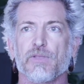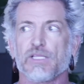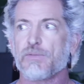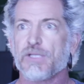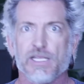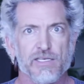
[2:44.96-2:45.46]

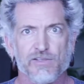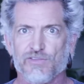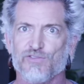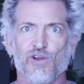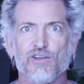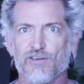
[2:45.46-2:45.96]
Eliminating
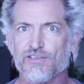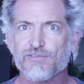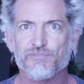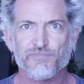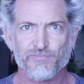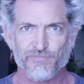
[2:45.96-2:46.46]

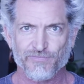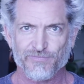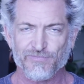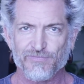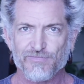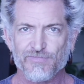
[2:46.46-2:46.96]
struggle
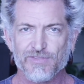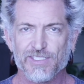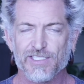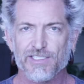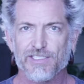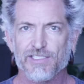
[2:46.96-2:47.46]

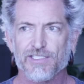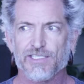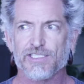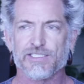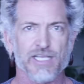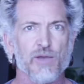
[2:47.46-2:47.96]

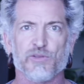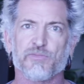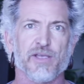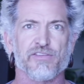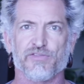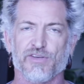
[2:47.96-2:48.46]
is not what's
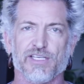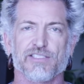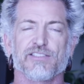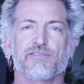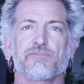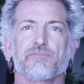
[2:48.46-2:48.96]
best for
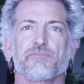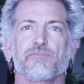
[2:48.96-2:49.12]
us.